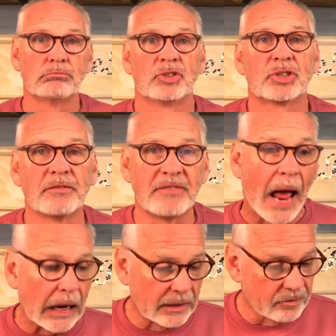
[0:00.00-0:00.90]
just a
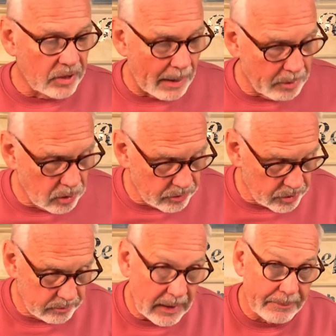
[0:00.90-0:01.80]
valley of dry
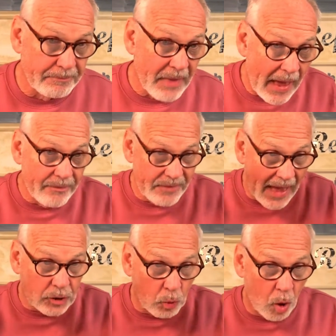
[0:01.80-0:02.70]
bones, right?
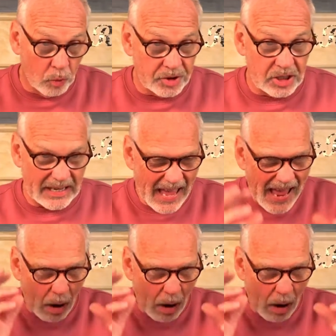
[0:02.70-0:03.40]
That's what we're seeing.